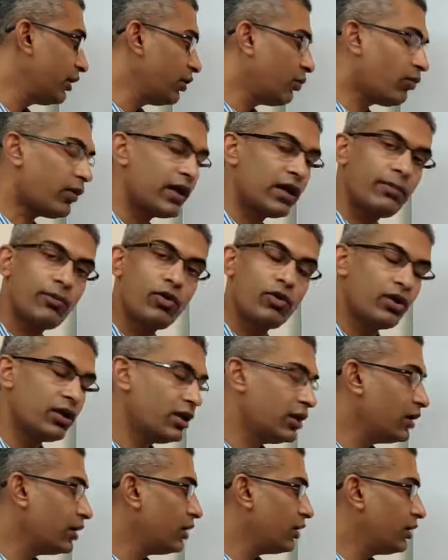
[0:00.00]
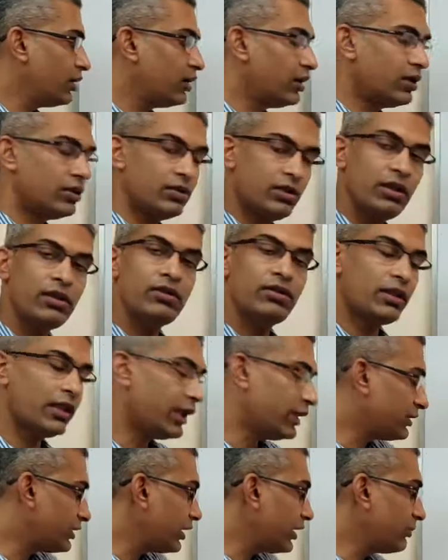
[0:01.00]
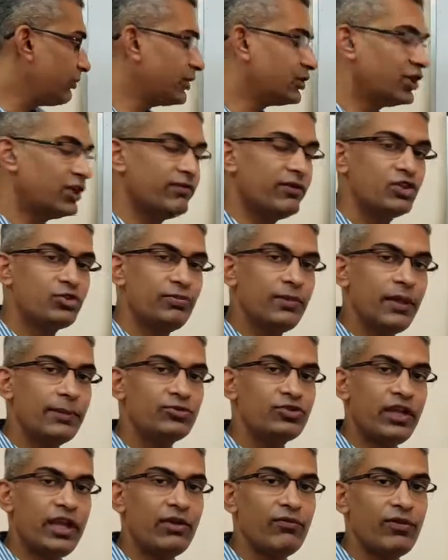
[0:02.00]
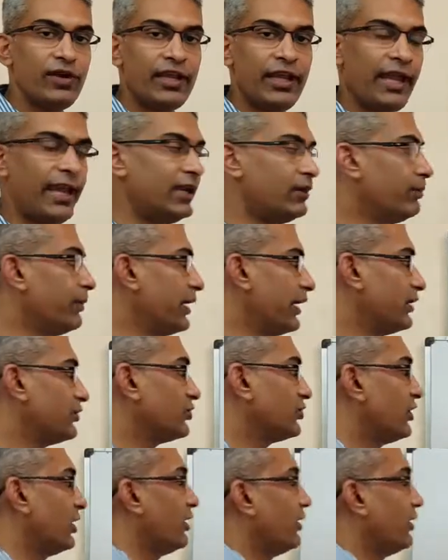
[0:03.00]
What about a third machine which beeps every 8 minutes?